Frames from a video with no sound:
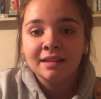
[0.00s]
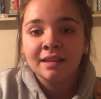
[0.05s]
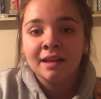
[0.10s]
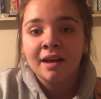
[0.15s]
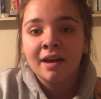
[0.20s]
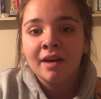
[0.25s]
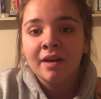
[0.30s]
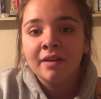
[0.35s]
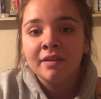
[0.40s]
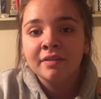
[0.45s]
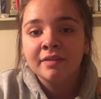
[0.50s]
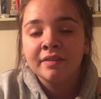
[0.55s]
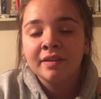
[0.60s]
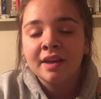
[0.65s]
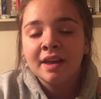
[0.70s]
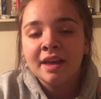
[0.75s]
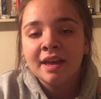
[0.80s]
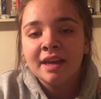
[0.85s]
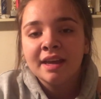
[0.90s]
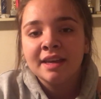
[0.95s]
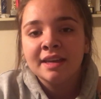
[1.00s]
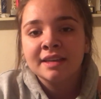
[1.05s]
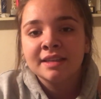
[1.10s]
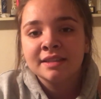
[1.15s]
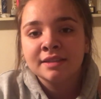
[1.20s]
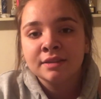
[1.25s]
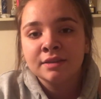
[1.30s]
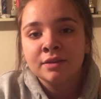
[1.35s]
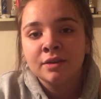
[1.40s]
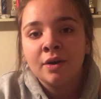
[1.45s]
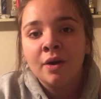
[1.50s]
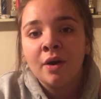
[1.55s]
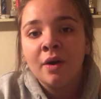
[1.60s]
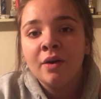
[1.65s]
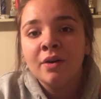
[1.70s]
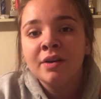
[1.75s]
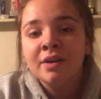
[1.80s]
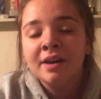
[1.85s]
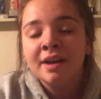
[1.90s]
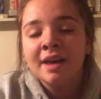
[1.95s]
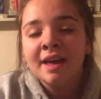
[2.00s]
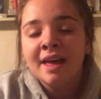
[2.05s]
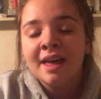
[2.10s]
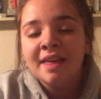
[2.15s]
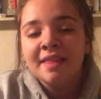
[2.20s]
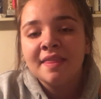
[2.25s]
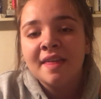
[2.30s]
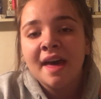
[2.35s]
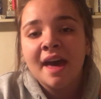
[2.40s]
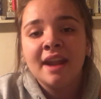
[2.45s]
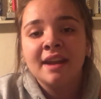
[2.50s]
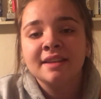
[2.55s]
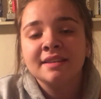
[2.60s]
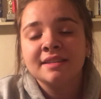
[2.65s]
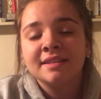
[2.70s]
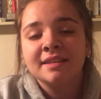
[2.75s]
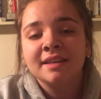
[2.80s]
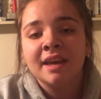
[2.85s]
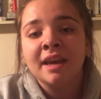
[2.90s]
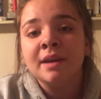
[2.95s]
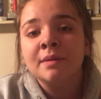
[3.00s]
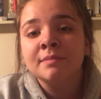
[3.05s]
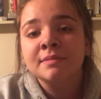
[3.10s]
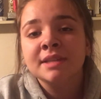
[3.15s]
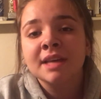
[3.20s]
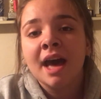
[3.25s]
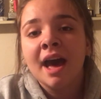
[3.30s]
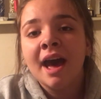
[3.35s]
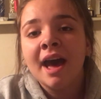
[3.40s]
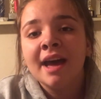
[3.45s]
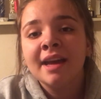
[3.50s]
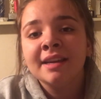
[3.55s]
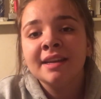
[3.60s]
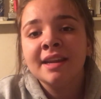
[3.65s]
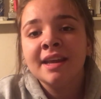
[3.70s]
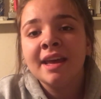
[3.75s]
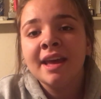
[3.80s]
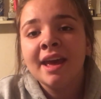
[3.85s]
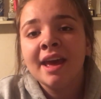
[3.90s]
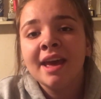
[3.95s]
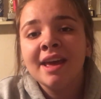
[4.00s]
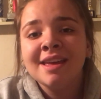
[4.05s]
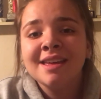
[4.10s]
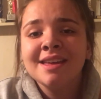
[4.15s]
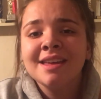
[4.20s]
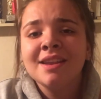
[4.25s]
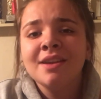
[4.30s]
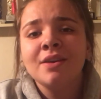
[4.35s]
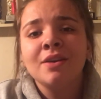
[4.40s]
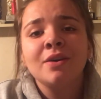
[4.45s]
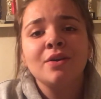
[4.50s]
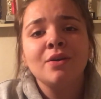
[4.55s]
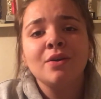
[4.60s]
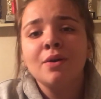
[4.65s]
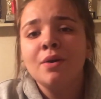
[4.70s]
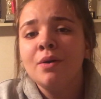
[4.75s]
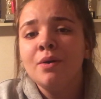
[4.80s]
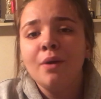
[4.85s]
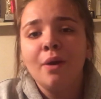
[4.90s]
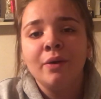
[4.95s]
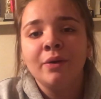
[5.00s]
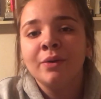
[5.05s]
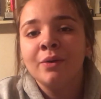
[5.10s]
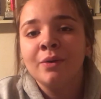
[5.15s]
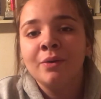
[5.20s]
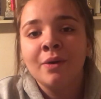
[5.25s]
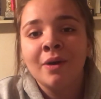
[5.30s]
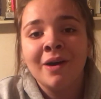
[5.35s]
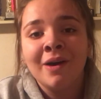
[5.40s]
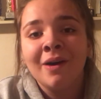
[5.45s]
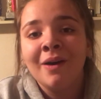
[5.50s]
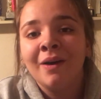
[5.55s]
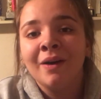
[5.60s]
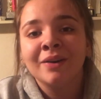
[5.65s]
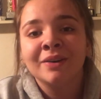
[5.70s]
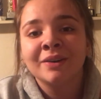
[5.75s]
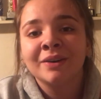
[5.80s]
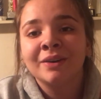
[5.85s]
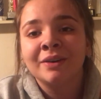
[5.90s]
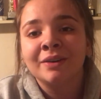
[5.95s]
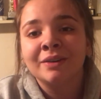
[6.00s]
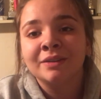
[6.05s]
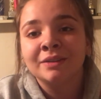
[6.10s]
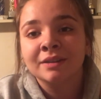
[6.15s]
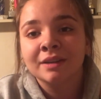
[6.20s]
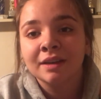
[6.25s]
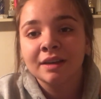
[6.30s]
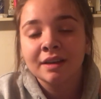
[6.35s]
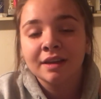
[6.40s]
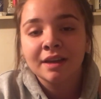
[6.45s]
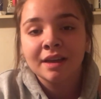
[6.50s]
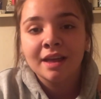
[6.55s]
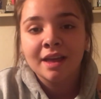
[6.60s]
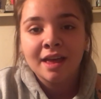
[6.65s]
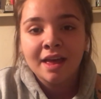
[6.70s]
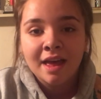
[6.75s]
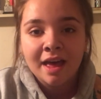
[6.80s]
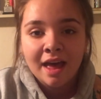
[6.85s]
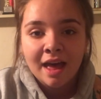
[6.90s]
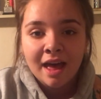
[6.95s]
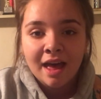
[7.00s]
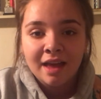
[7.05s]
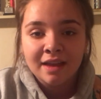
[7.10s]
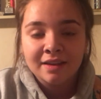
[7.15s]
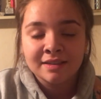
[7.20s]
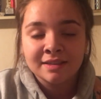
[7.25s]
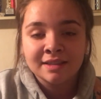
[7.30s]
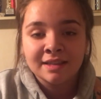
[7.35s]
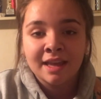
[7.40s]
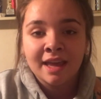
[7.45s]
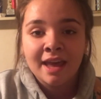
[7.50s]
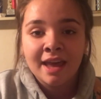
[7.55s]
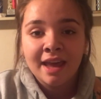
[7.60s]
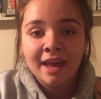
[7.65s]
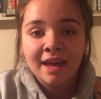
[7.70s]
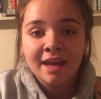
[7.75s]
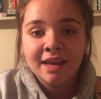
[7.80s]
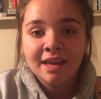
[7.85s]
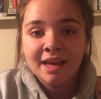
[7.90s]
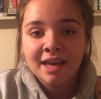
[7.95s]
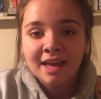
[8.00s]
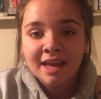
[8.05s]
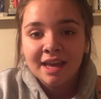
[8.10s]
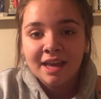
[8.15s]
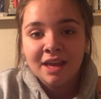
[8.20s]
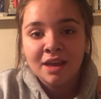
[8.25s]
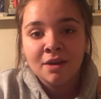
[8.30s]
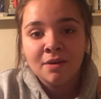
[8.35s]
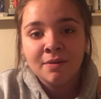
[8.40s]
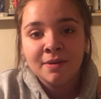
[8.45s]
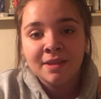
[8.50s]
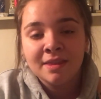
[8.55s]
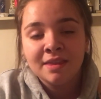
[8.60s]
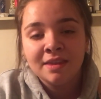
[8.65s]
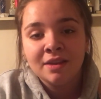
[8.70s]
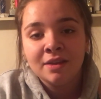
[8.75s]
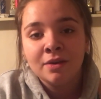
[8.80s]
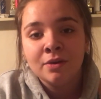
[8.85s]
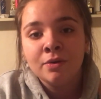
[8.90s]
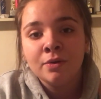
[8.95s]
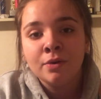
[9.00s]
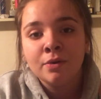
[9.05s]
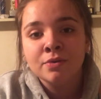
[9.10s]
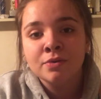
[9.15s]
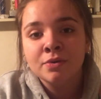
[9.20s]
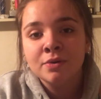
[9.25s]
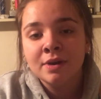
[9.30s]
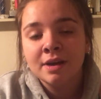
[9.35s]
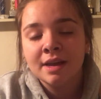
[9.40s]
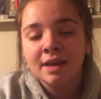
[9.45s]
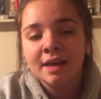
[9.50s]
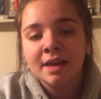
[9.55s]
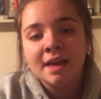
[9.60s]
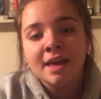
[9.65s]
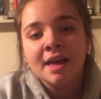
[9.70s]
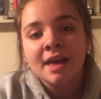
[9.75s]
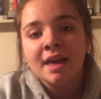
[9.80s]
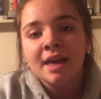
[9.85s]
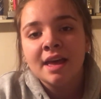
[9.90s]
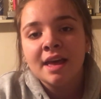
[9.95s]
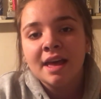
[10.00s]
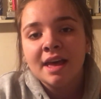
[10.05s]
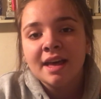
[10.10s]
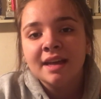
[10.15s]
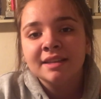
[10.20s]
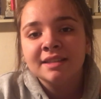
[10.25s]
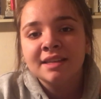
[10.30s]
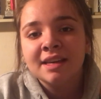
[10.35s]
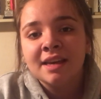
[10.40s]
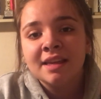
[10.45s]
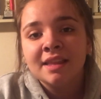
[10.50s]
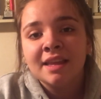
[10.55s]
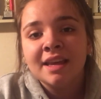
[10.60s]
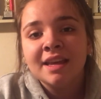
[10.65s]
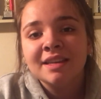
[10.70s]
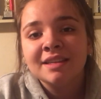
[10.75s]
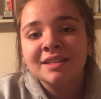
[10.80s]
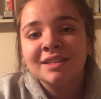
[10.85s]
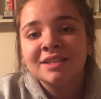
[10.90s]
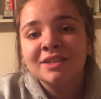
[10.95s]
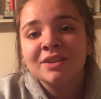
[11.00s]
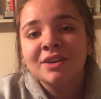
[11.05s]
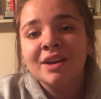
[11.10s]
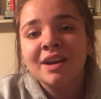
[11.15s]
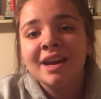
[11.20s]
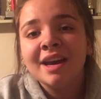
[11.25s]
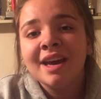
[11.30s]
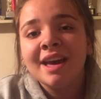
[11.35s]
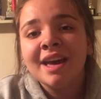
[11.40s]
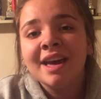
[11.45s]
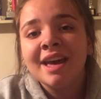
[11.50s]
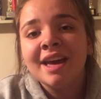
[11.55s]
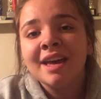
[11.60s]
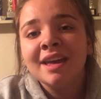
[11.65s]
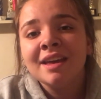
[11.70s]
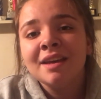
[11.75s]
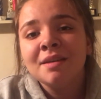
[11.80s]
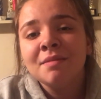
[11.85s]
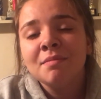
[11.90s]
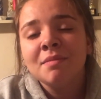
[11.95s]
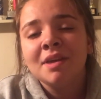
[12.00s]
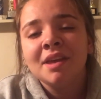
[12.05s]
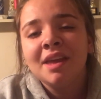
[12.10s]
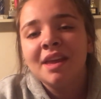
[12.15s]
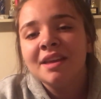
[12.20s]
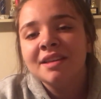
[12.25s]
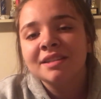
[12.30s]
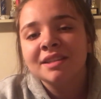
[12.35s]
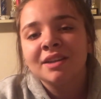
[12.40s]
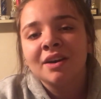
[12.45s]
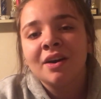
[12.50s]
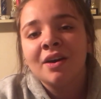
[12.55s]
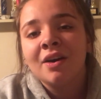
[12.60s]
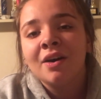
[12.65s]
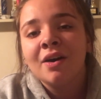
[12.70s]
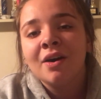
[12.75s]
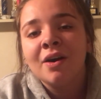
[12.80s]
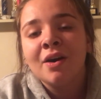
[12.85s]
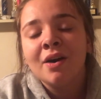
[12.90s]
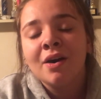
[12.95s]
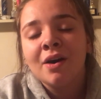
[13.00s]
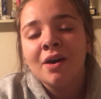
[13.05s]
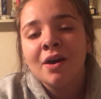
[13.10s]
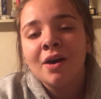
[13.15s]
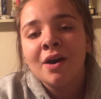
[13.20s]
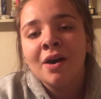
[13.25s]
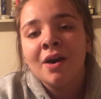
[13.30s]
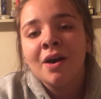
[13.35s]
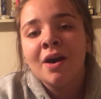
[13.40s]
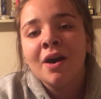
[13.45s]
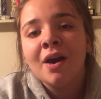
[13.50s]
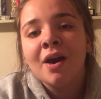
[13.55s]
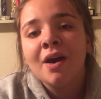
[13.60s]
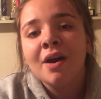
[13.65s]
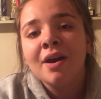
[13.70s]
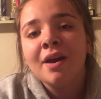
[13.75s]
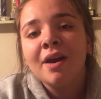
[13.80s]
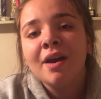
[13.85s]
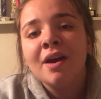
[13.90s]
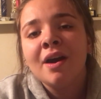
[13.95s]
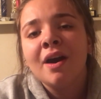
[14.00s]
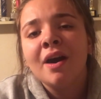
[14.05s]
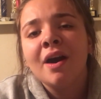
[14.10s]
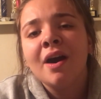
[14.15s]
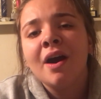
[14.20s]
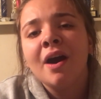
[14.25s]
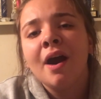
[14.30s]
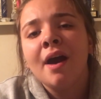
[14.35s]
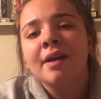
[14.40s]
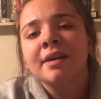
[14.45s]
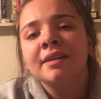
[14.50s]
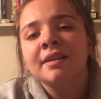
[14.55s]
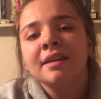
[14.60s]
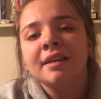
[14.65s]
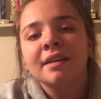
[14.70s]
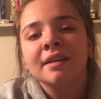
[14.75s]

Love isn't all that it seems I did you wrong I'll stay here with you till this dream is gone